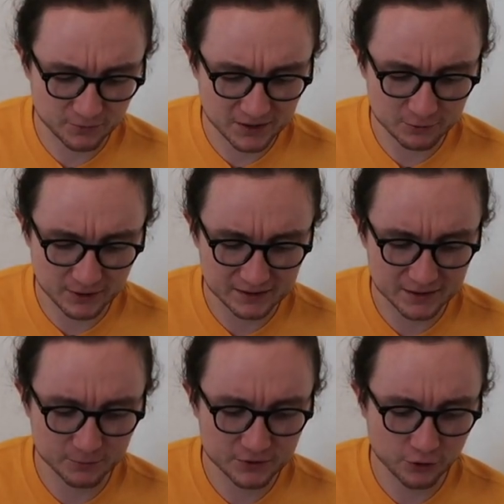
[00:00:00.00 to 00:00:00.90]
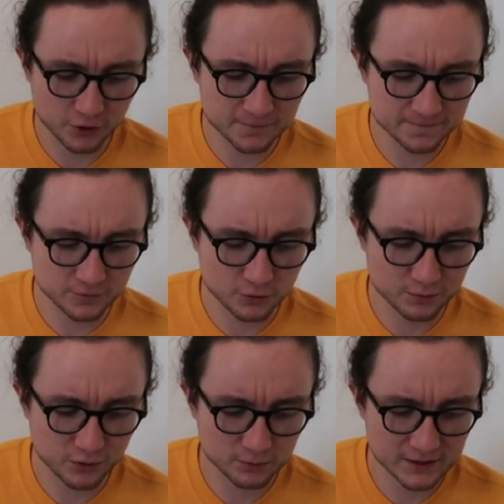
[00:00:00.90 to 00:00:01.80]
really quickly. We drove for
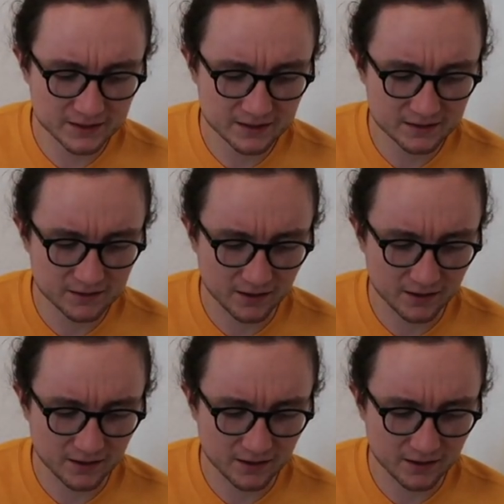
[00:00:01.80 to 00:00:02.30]
probably